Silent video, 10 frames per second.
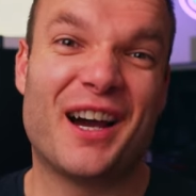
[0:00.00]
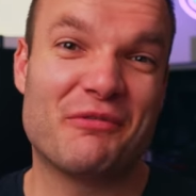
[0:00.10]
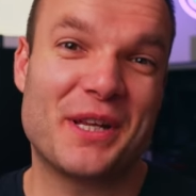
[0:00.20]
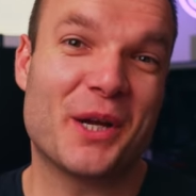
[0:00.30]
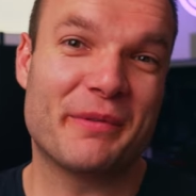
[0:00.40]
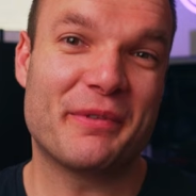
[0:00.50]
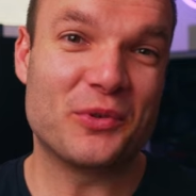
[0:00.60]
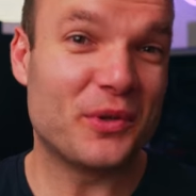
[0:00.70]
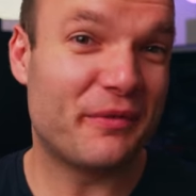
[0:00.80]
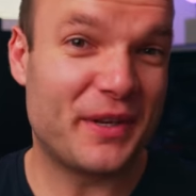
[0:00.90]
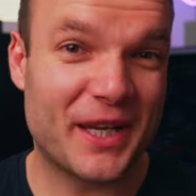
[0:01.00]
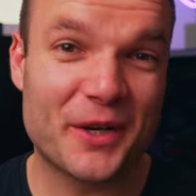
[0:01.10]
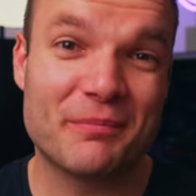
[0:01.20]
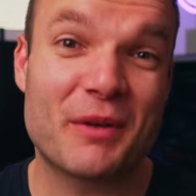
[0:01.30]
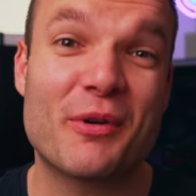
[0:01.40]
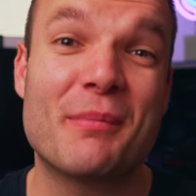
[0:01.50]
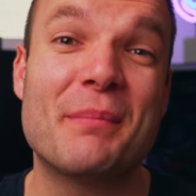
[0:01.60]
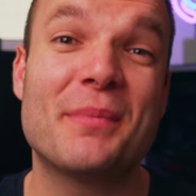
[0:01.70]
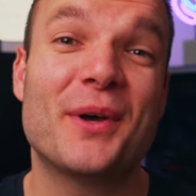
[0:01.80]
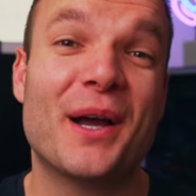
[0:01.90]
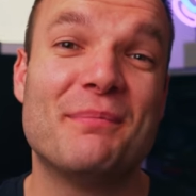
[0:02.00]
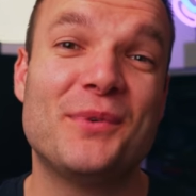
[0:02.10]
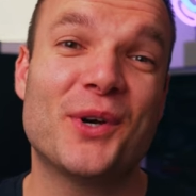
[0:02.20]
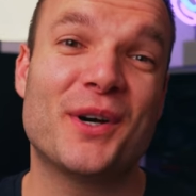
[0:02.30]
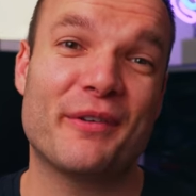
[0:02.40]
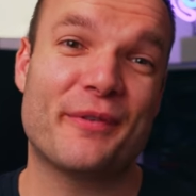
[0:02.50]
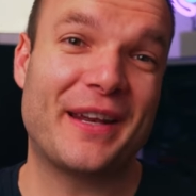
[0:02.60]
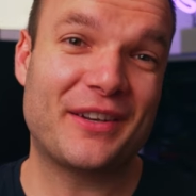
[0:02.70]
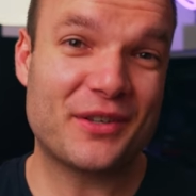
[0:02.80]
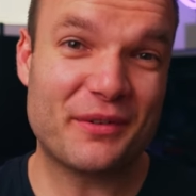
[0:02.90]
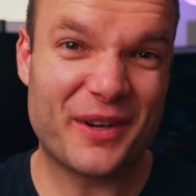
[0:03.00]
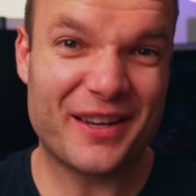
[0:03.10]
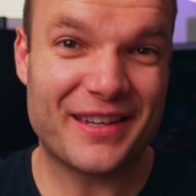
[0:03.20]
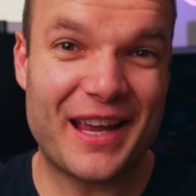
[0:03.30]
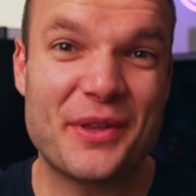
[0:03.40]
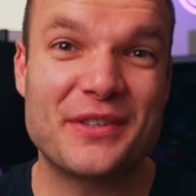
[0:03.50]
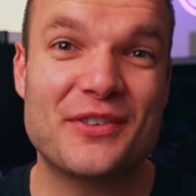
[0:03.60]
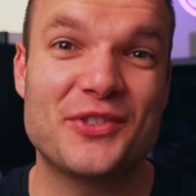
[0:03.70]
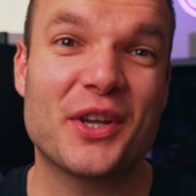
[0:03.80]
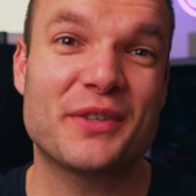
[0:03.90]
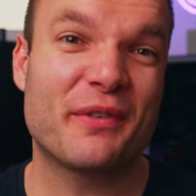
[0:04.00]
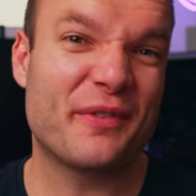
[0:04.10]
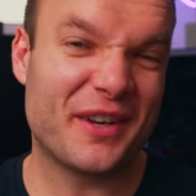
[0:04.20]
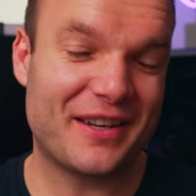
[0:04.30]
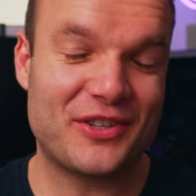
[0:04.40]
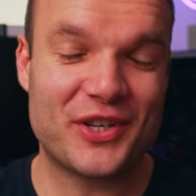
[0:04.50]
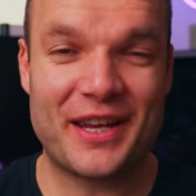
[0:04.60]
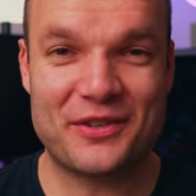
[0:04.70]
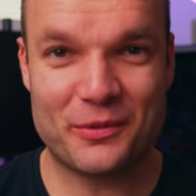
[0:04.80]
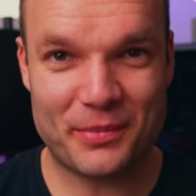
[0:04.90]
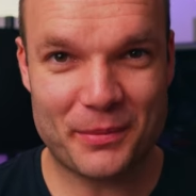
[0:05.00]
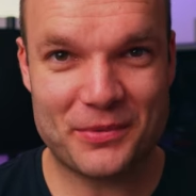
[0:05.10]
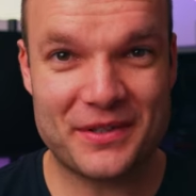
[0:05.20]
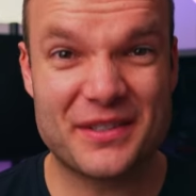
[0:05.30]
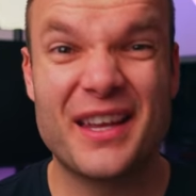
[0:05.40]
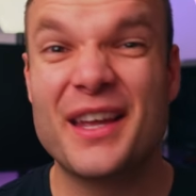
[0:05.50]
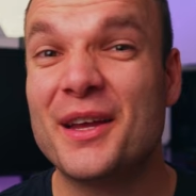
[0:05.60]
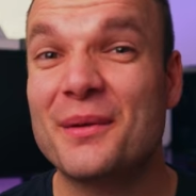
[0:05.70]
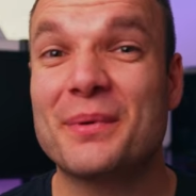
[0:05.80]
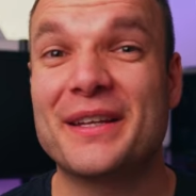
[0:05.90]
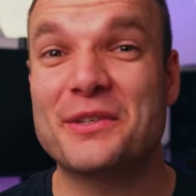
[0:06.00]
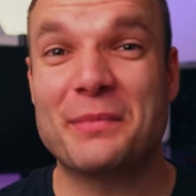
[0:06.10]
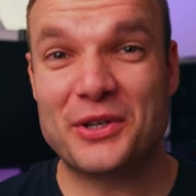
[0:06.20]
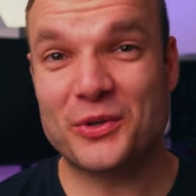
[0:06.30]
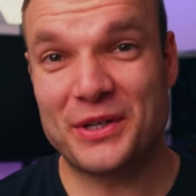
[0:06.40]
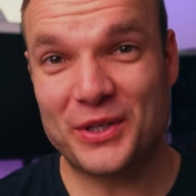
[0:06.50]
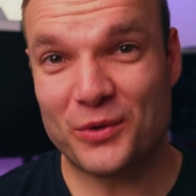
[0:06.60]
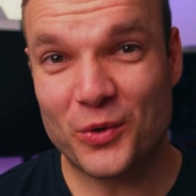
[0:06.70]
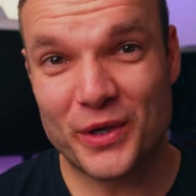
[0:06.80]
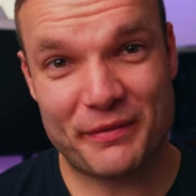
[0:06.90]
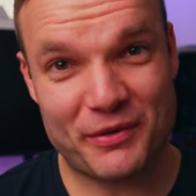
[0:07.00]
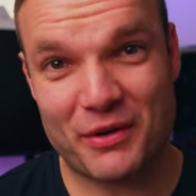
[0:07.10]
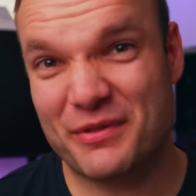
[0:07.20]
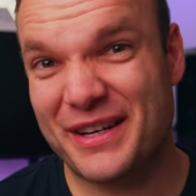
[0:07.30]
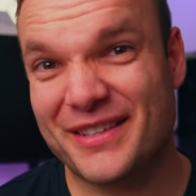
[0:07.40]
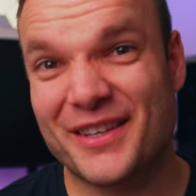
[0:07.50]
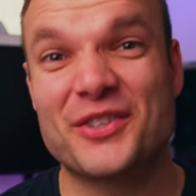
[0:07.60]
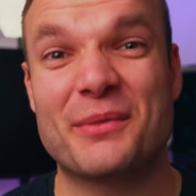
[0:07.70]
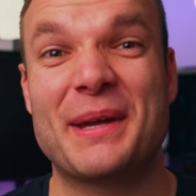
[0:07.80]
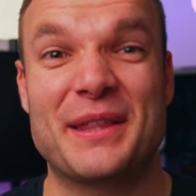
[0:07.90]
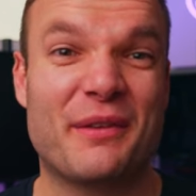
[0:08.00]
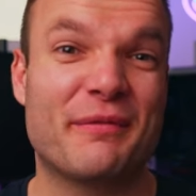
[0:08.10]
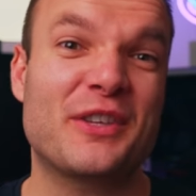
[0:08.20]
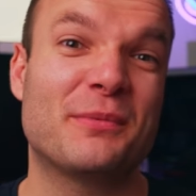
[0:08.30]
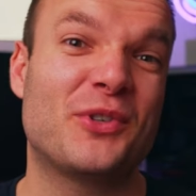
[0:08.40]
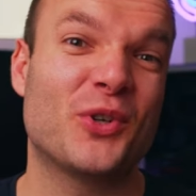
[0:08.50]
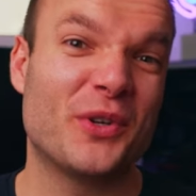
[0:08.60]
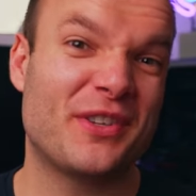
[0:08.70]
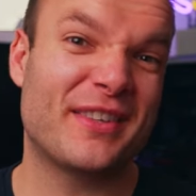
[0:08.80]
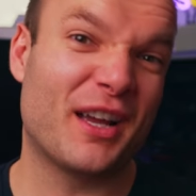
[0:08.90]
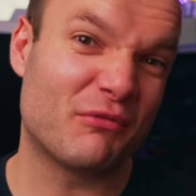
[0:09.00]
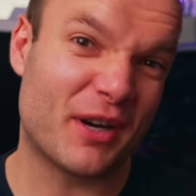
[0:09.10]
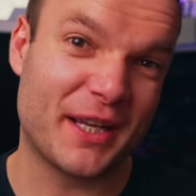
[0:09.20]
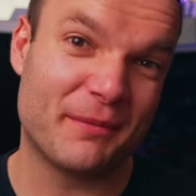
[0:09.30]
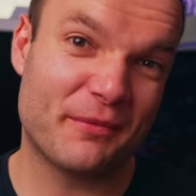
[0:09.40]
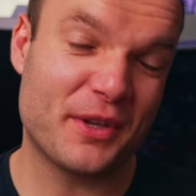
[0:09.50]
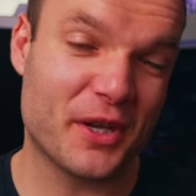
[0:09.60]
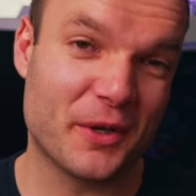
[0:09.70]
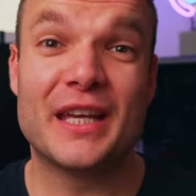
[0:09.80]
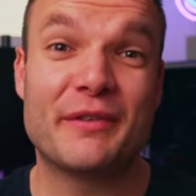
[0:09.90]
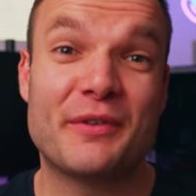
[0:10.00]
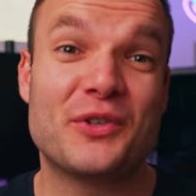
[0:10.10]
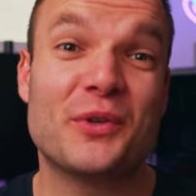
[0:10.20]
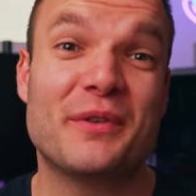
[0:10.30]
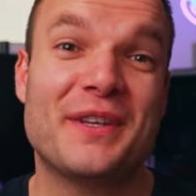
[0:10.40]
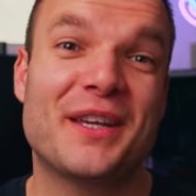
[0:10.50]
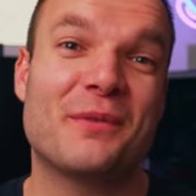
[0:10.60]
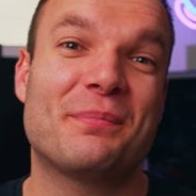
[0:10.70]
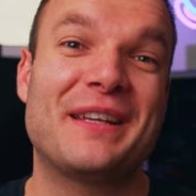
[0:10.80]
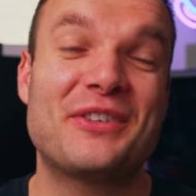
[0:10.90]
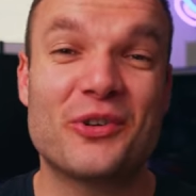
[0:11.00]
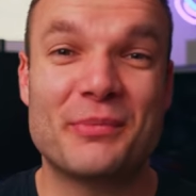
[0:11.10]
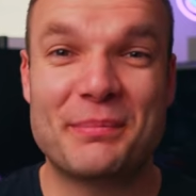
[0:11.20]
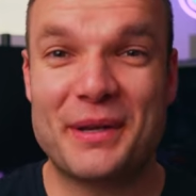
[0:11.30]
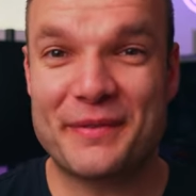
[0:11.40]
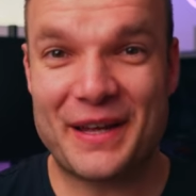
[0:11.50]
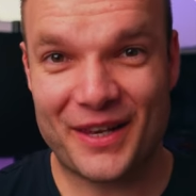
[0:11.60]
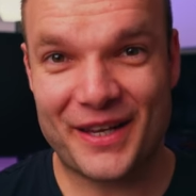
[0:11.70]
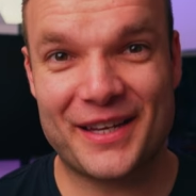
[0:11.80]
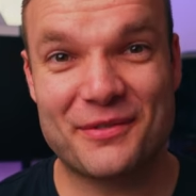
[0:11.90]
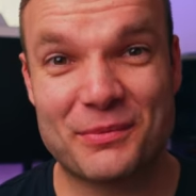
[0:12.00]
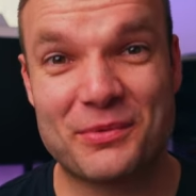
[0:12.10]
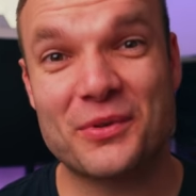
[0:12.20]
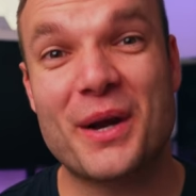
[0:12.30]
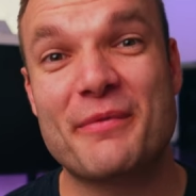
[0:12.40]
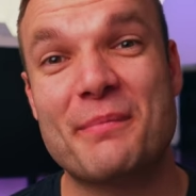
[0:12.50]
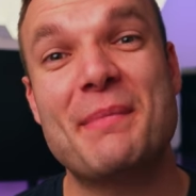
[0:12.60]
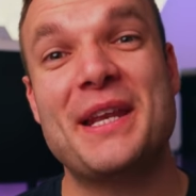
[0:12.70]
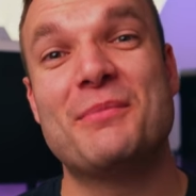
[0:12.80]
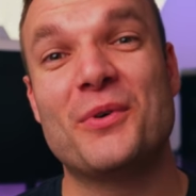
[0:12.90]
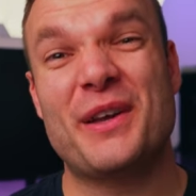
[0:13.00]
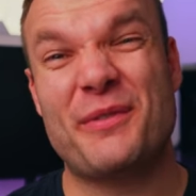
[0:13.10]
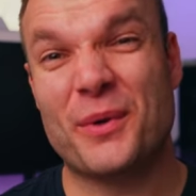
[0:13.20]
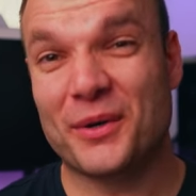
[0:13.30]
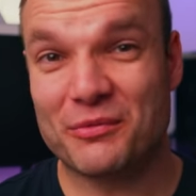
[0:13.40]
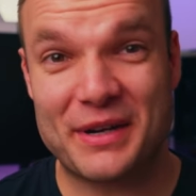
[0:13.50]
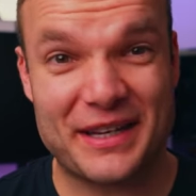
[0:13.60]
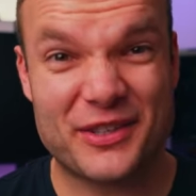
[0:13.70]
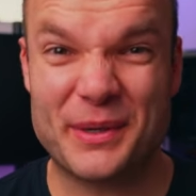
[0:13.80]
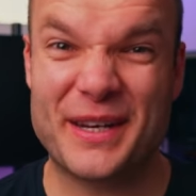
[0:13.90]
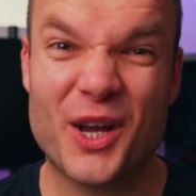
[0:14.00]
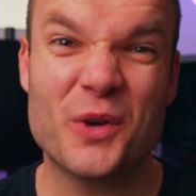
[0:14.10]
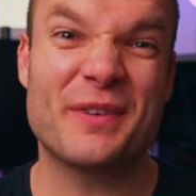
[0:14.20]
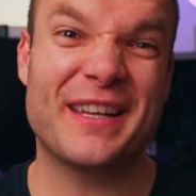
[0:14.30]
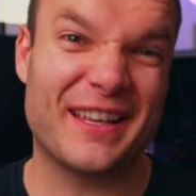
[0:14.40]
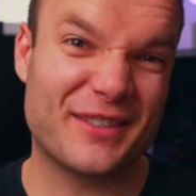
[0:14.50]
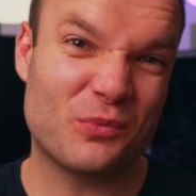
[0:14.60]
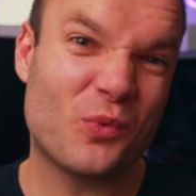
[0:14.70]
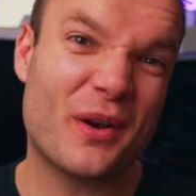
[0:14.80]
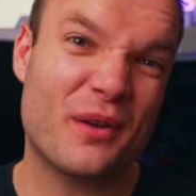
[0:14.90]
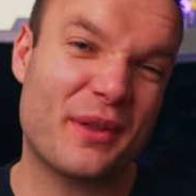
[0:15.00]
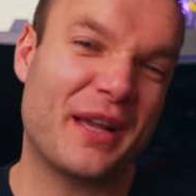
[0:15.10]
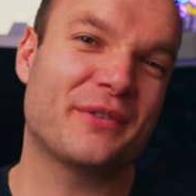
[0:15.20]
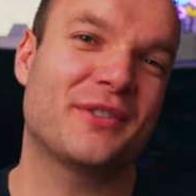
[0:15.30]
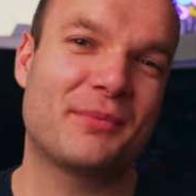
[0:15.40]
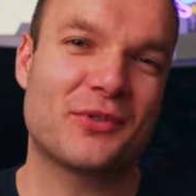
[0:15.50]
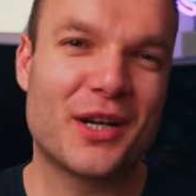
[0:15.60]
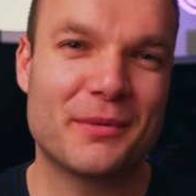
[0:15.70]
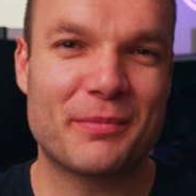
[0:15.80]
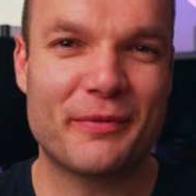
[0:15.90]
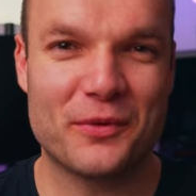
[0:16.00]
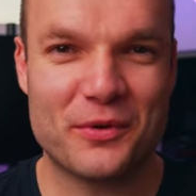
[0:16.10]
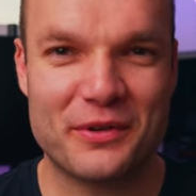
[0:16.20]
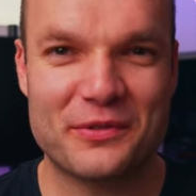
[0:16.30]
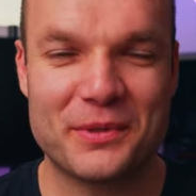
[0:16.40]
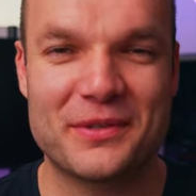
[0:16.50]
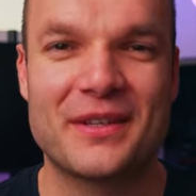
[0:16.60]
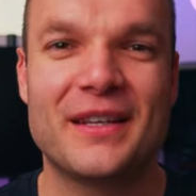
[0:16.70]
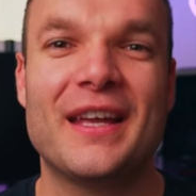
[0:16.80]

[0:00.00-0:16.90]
I really hope you've enjoyed the video. Remember that I'm not a financial advisor and this is just for fun and educational purposes. Please make sure you do all of your own research and make the investment choices that are right for you. If you've enjoyed the video, please drop me a big fat like. Subscribe for many more if you aren't already so we can hopefully get to 1,000 subscribers before Christmas.